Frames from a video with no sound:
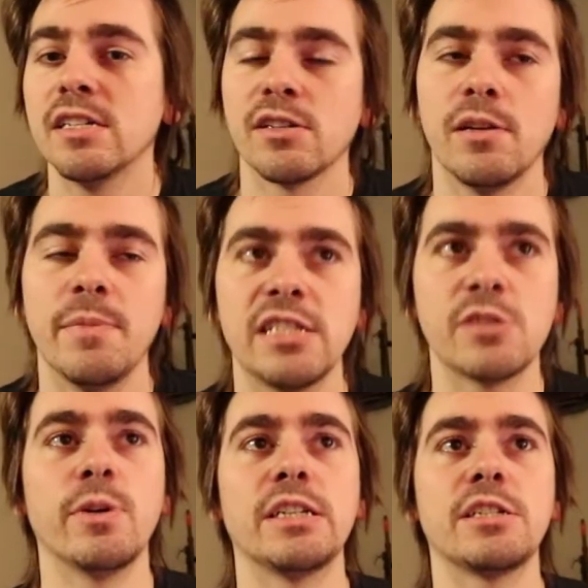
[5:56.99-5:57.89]
so I may
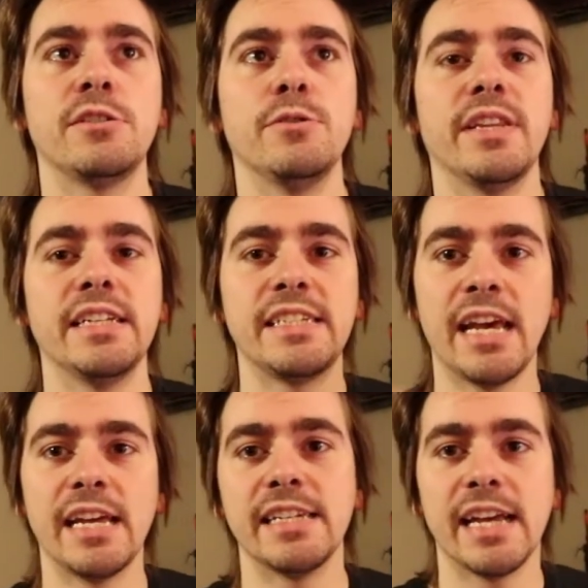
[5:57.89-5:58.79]
switch to the
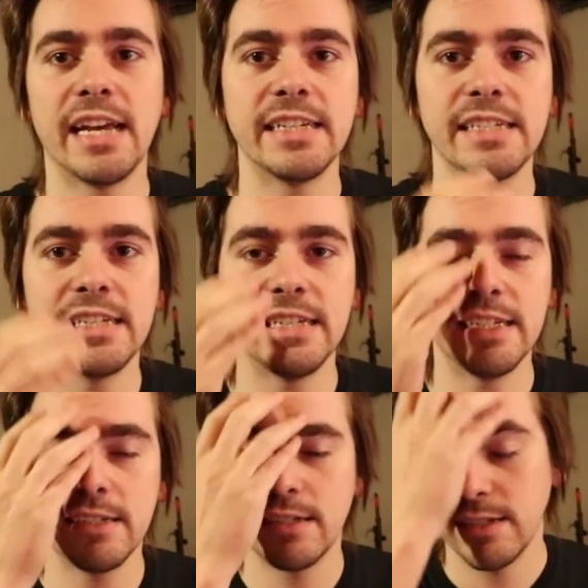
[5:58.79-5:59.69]
10 to
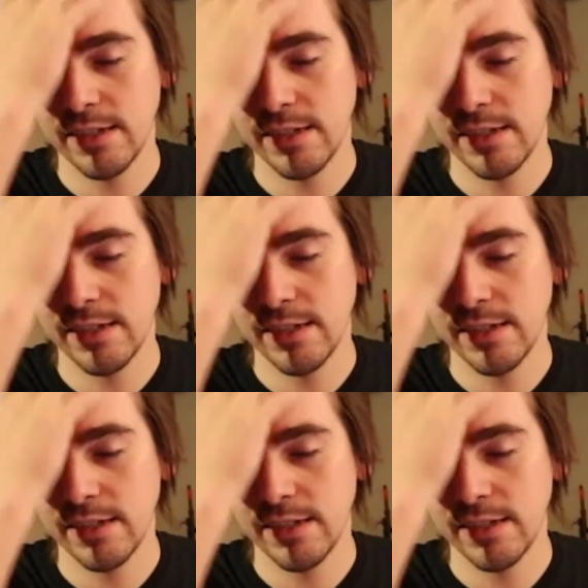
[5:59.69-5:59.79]
18.